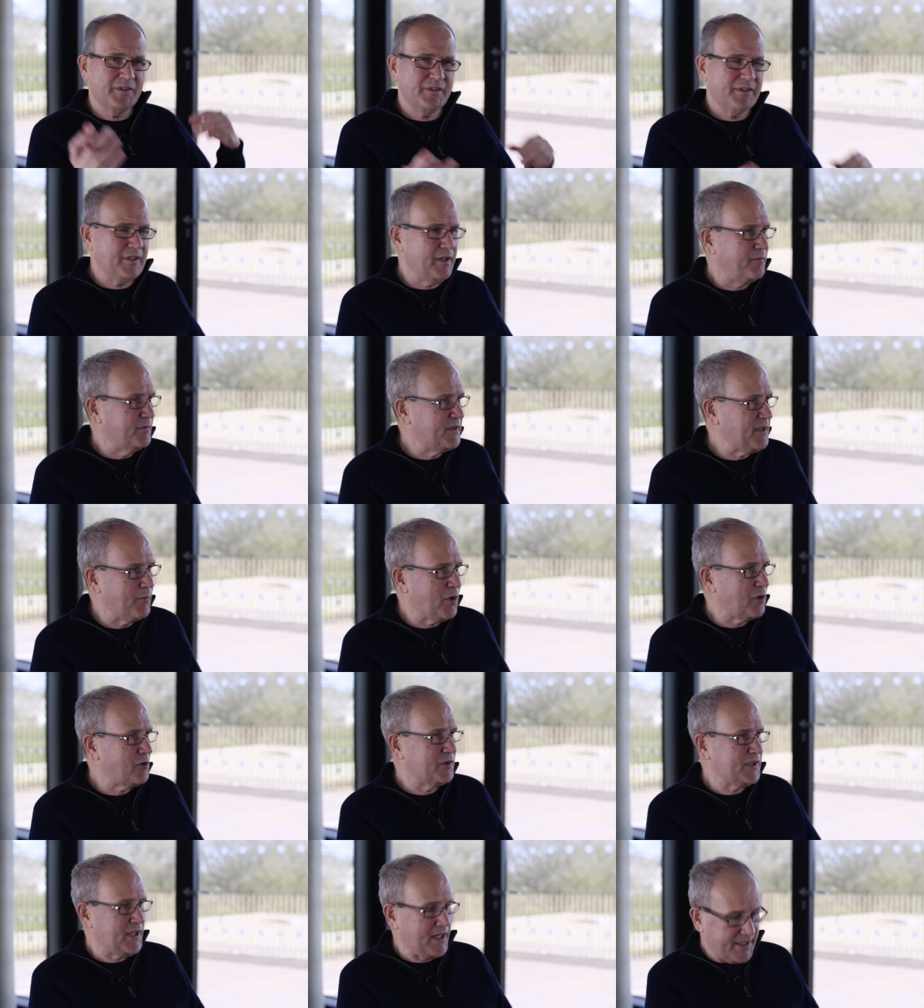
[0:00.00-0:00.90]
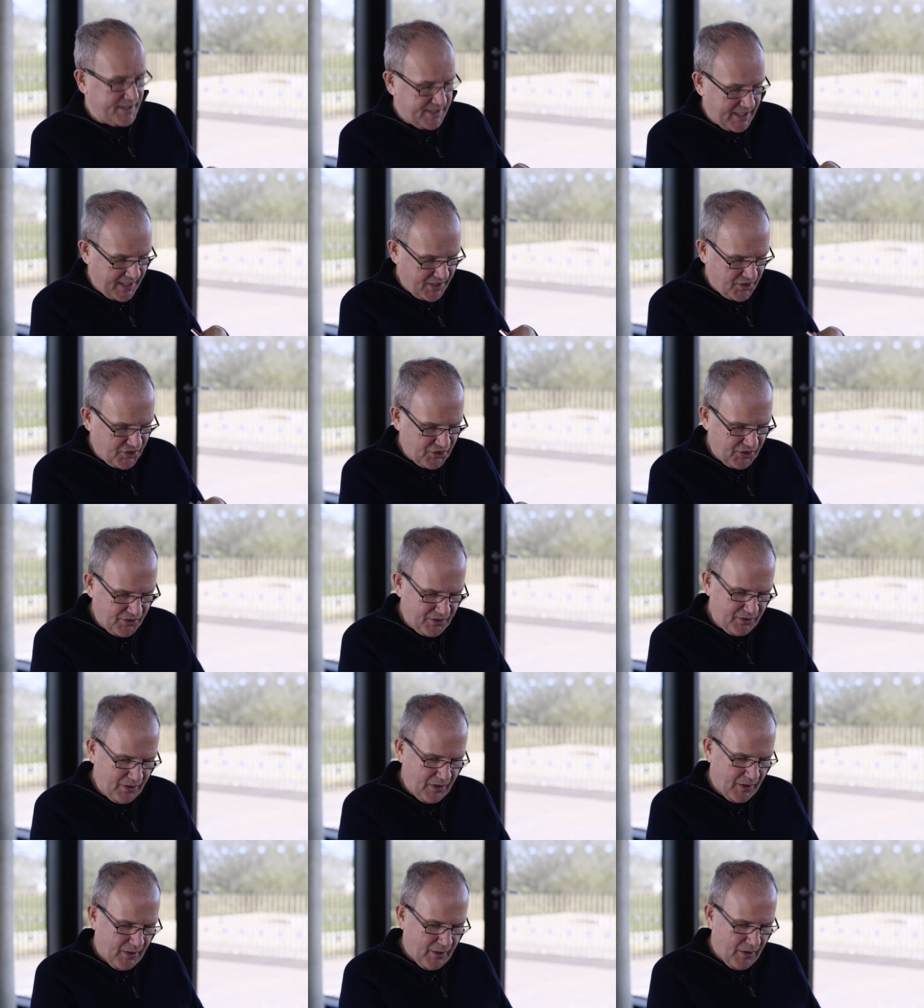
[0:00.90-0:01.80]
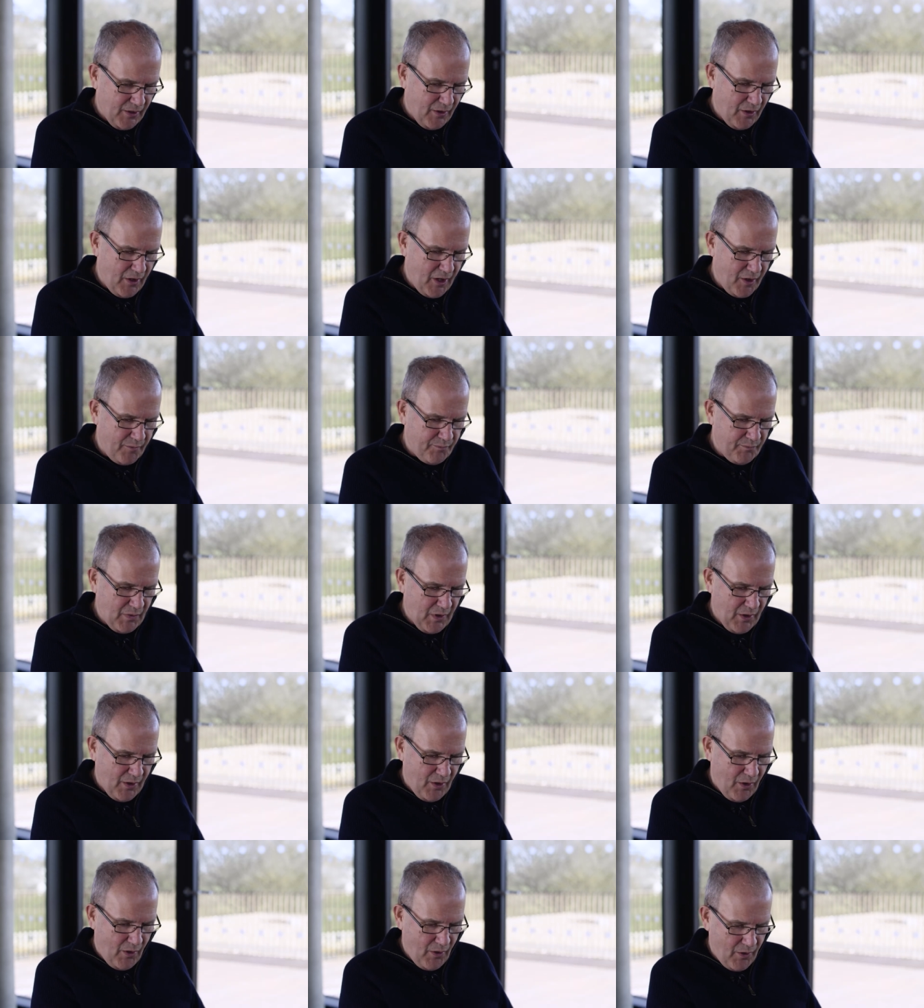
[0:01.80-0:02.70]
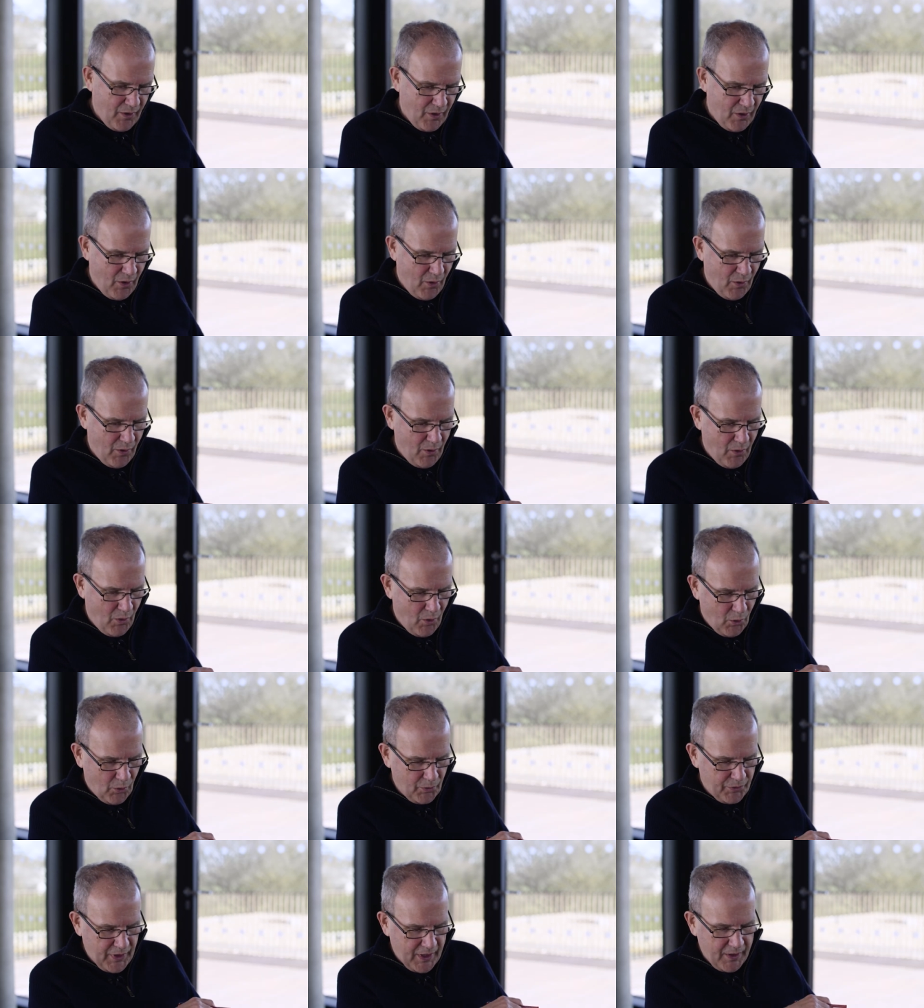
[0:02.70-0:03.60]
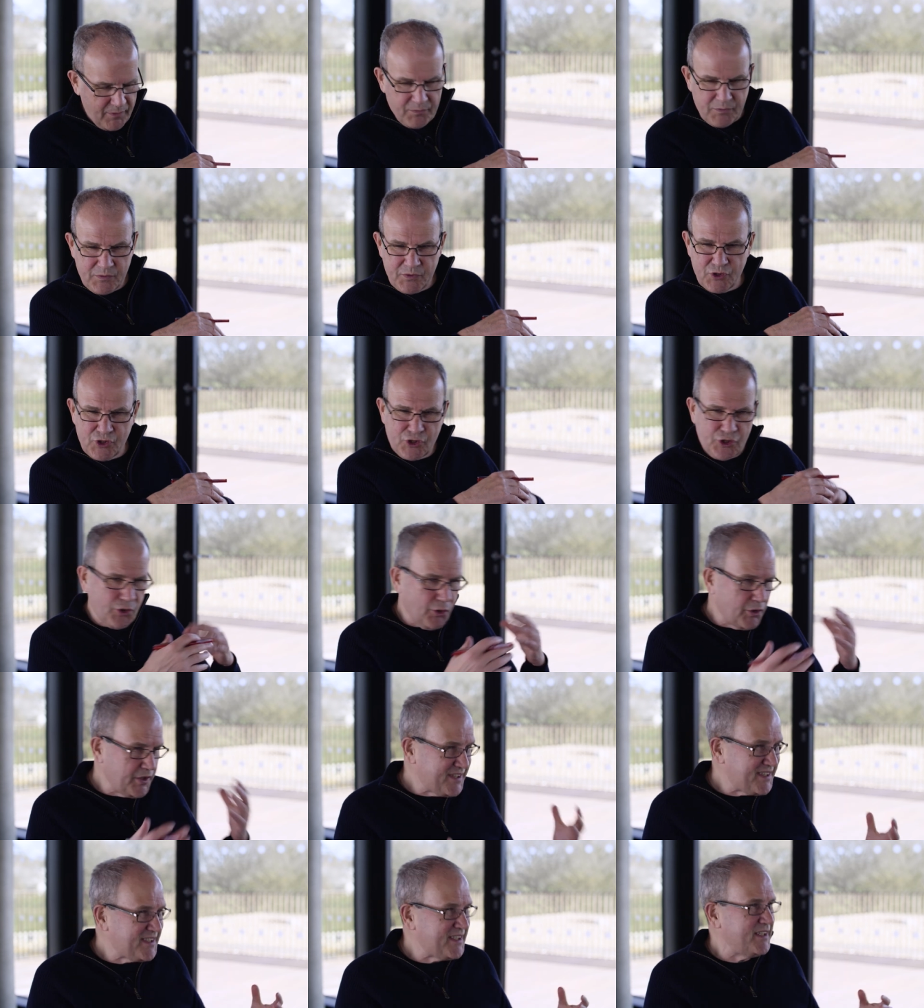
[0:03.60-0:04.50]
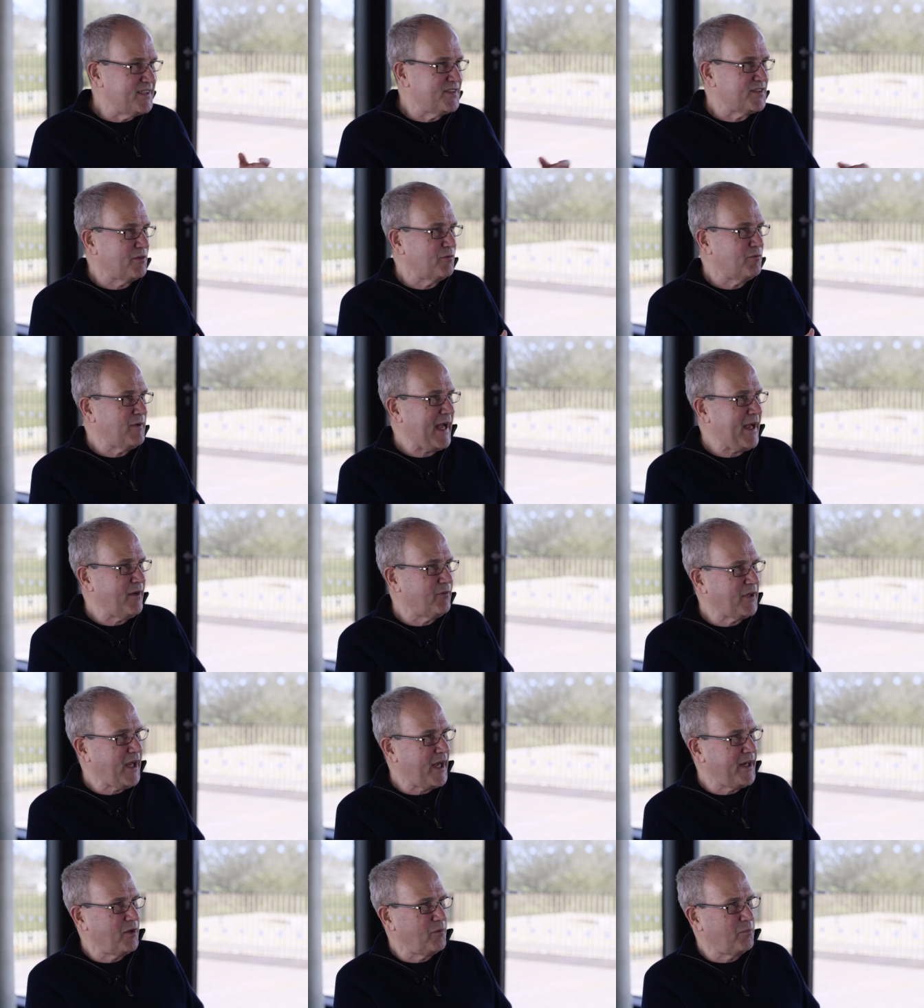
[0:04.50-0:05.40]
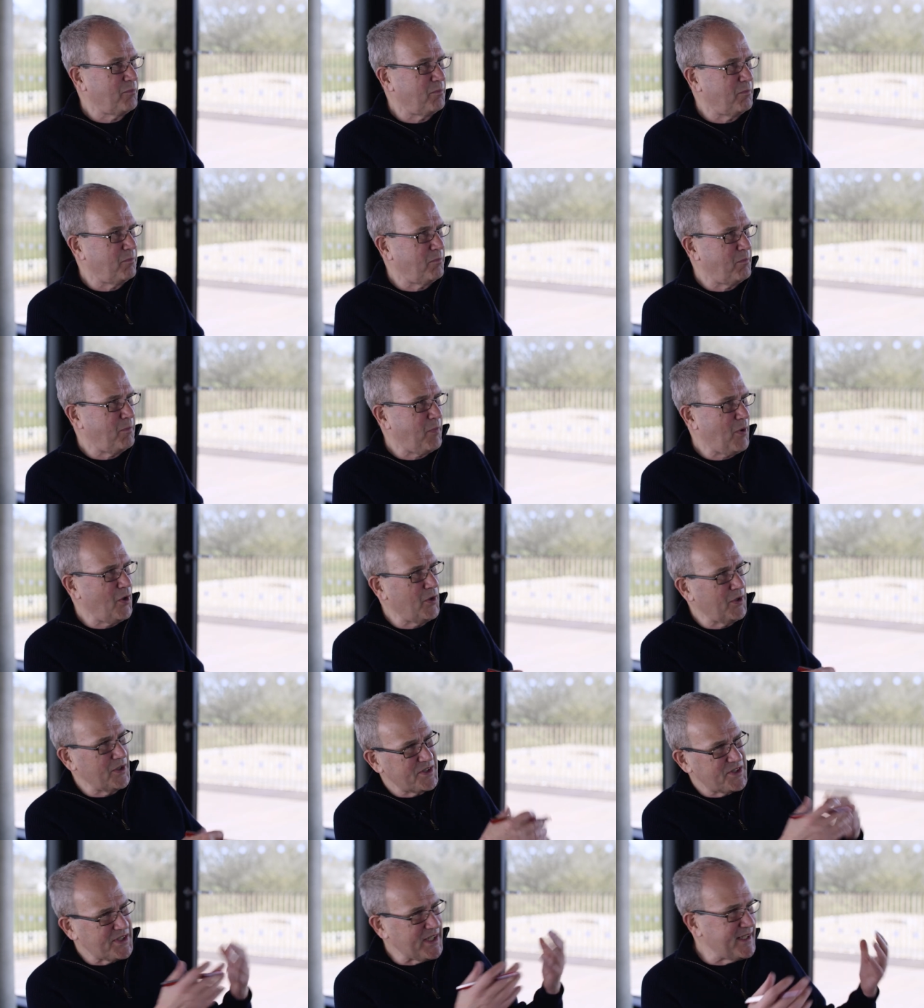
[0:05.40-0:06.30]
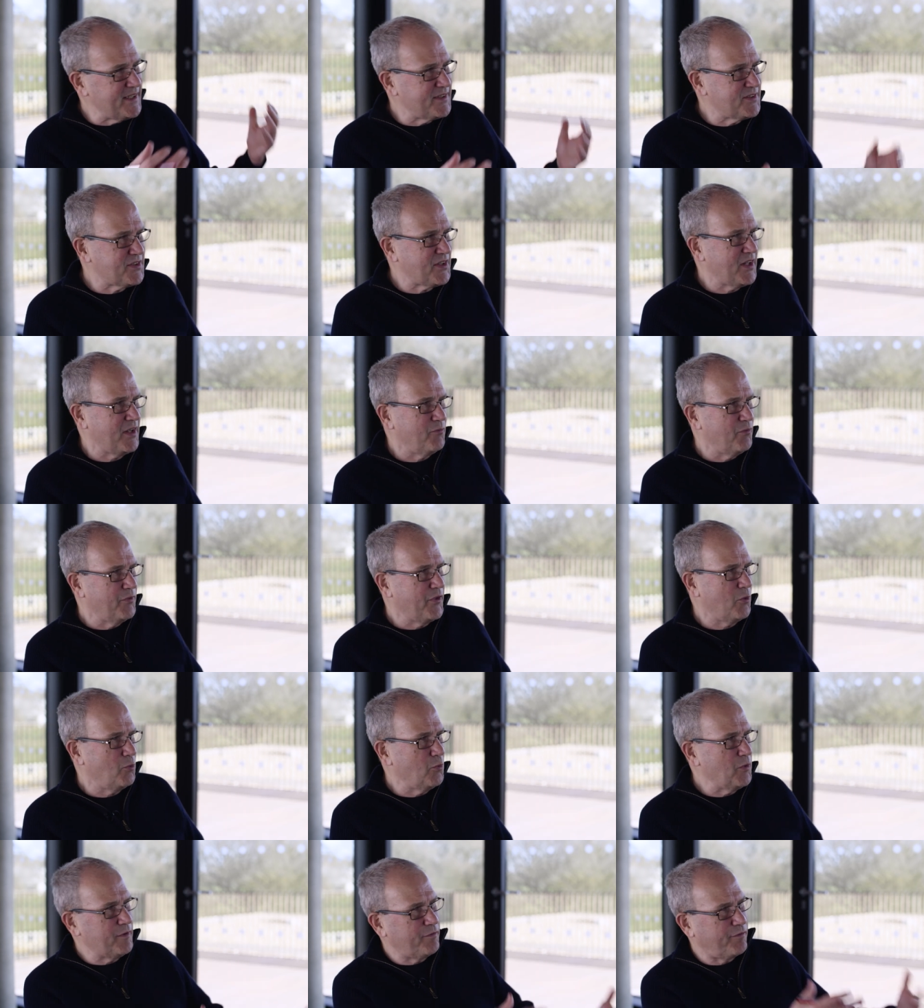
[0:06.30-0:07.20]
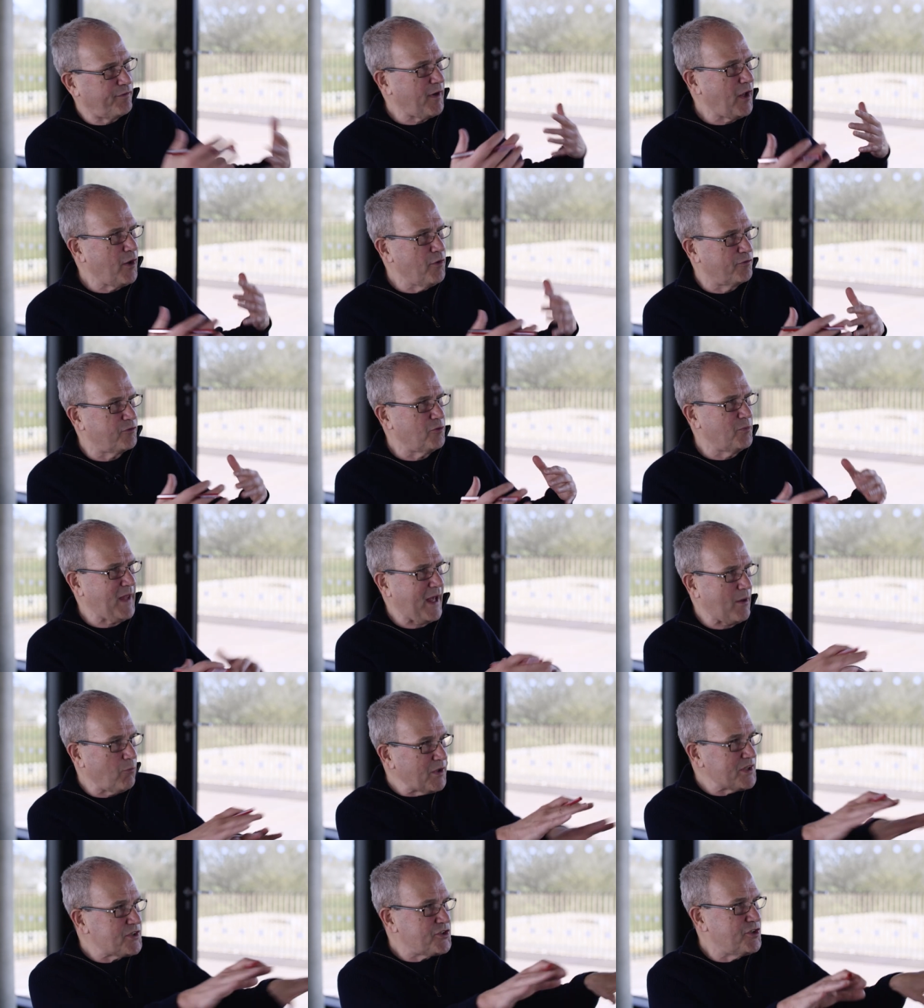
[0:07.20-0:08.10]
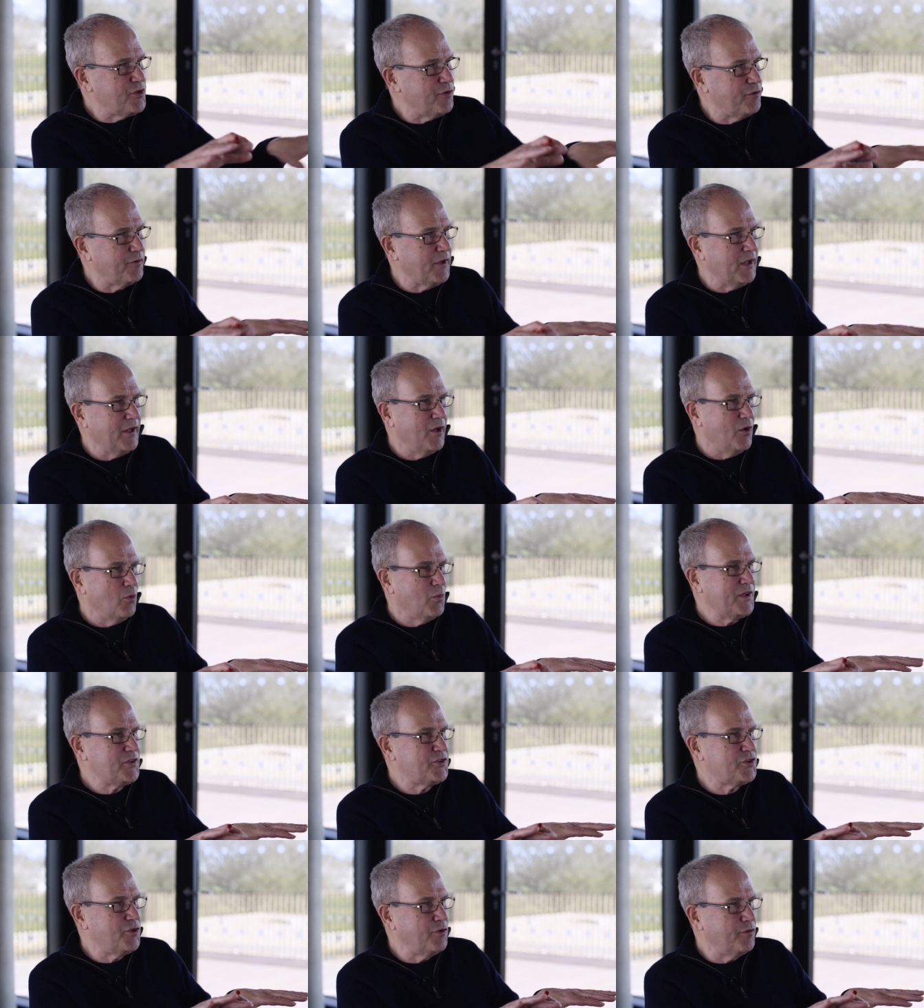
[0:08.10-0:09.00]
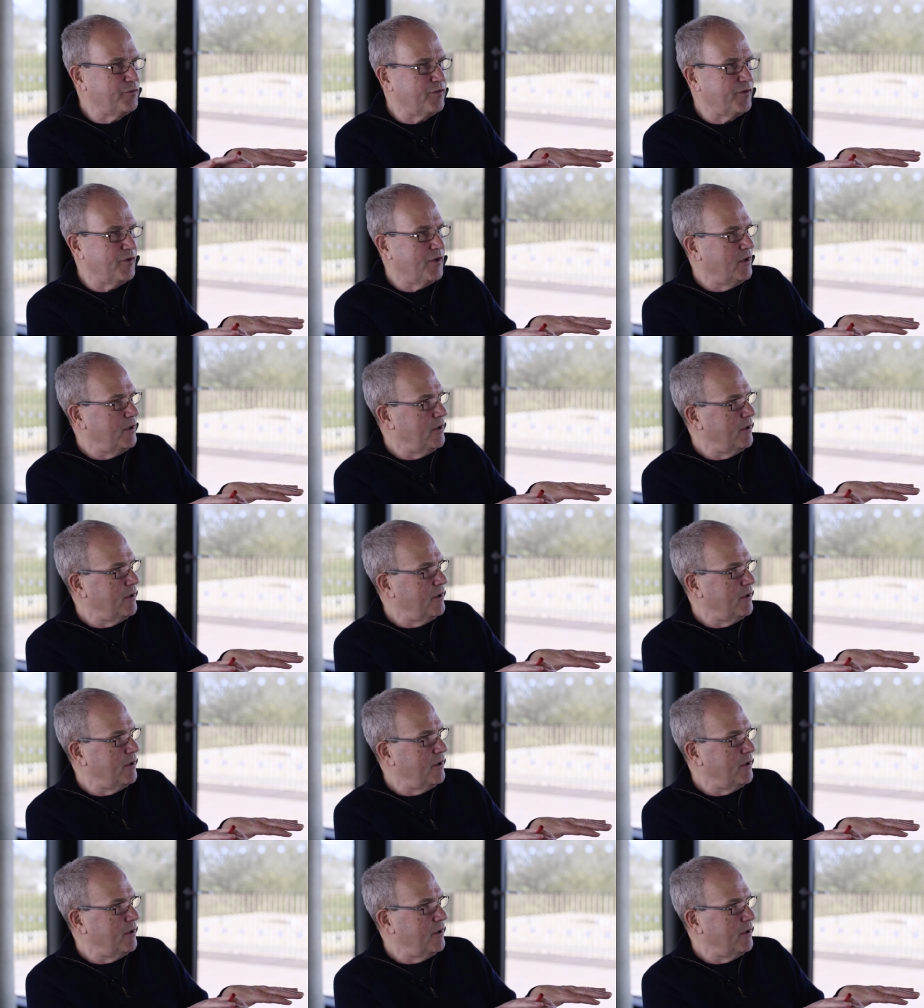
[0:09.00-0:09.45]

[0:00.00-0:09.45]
democratization or the choices around kind of policies that would flow from that once you've,